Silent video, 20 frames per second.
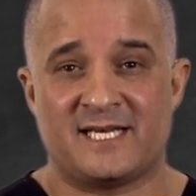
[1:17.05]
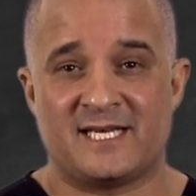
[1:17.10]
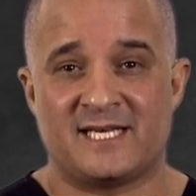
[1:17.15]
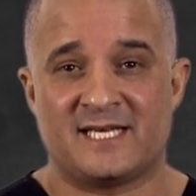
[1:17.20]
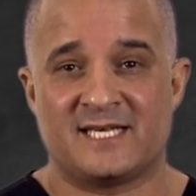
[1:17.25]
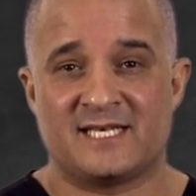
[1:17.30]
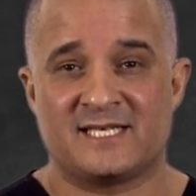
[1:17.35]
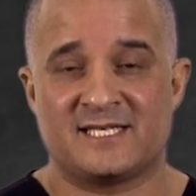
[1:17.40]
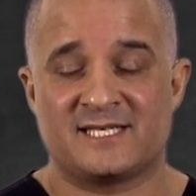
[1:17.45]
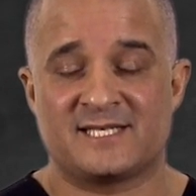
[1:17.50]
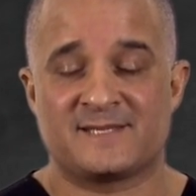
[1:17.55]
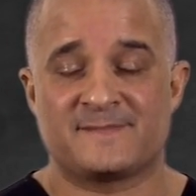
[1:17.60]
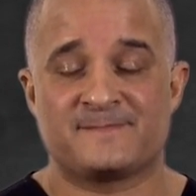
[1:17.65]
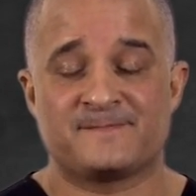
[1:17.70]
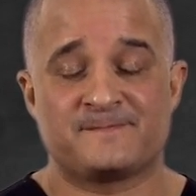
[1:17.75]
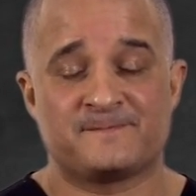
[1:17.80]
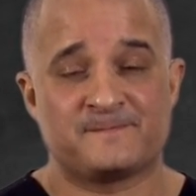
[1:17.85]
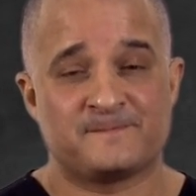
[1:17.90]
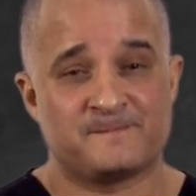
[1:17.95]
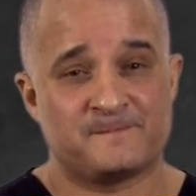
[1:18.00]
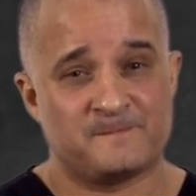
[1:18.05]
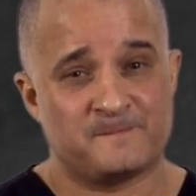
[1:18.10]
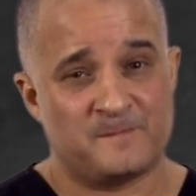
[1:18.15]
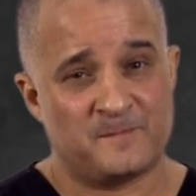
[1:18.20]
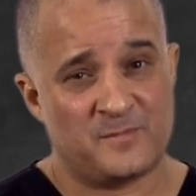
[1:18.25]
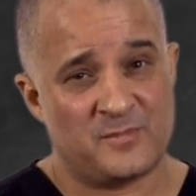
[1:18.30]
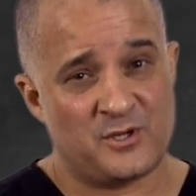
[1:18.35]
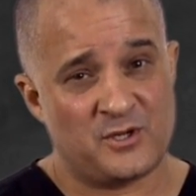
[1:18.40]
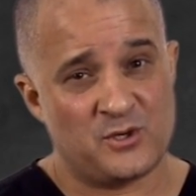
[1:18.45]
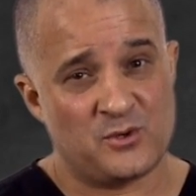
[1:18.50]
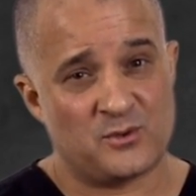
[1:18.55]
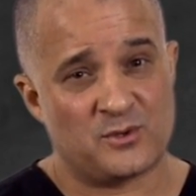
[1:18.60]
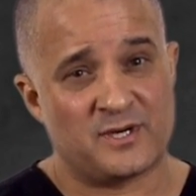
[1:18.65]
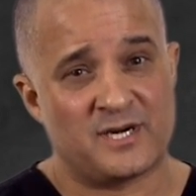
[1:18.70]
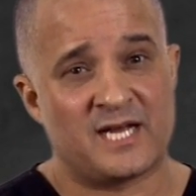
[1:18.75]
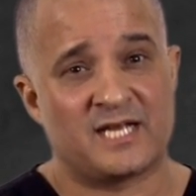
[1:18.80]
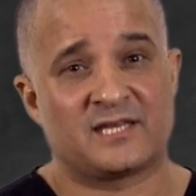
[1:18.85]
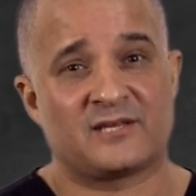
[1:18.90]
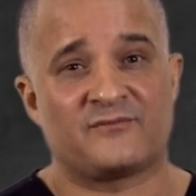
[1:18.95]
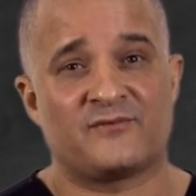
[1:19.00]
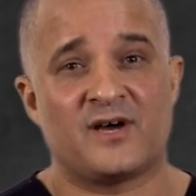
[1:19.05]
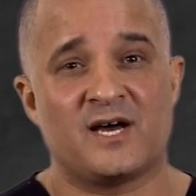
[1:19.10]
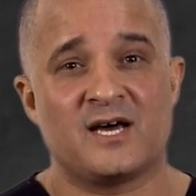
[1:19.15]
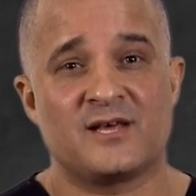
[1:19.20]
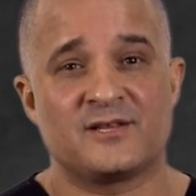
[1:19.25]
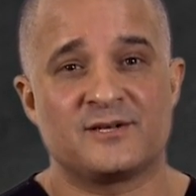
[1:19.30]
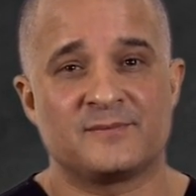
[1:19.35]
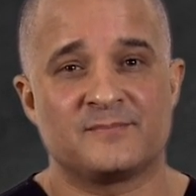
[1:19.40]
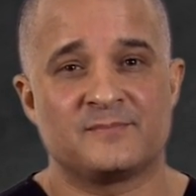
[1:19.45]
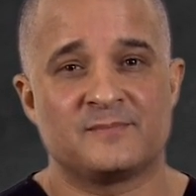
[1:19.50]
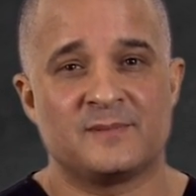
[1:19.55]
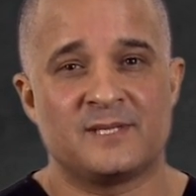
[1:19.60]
is you are not the father.